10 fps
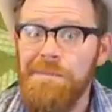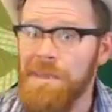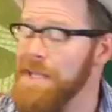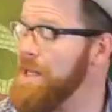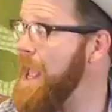
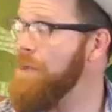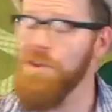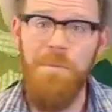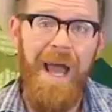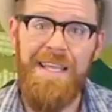mean that
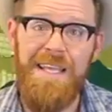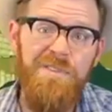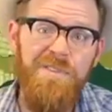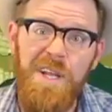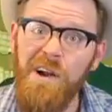everybody,
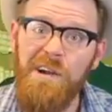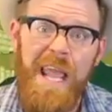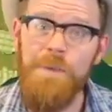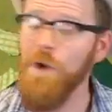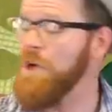even in our
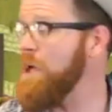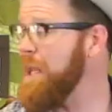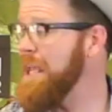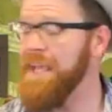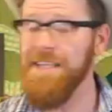neighborhood,
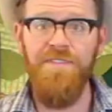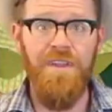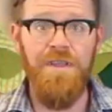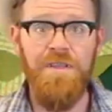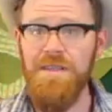is feeling the